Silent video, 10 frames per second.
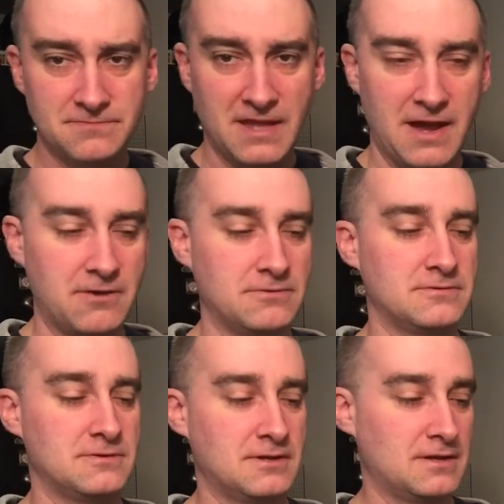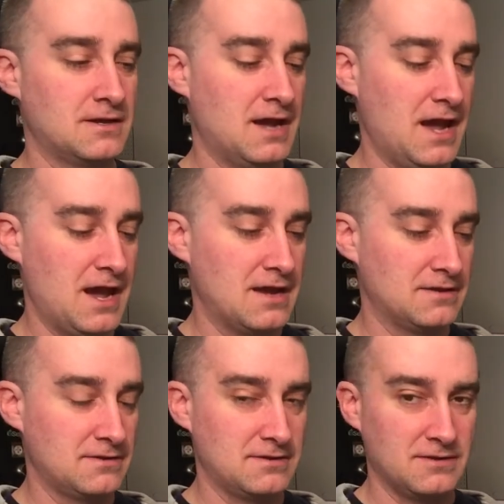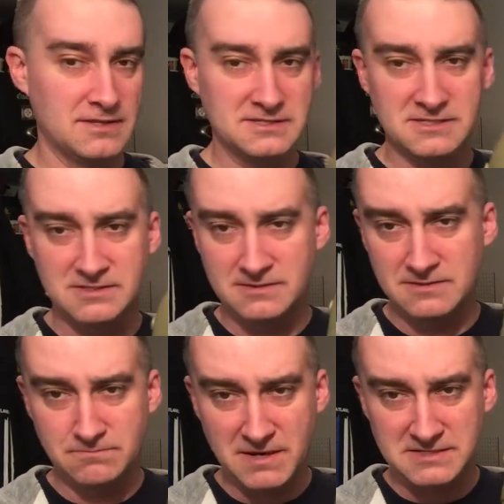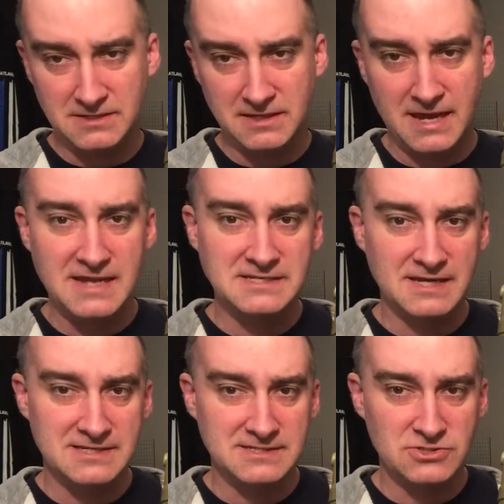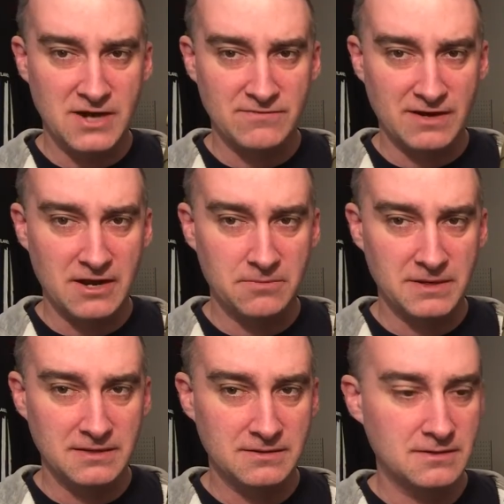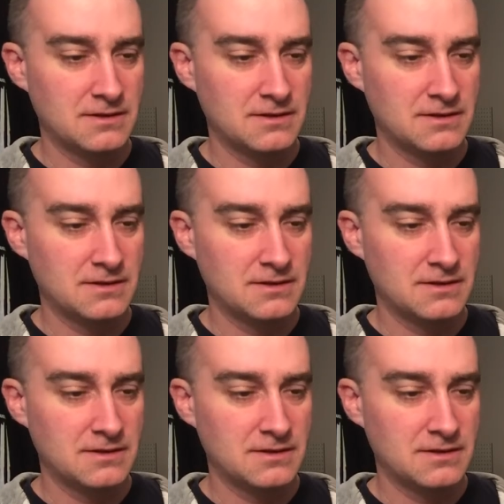Now, this is basically the ATST driver helmet.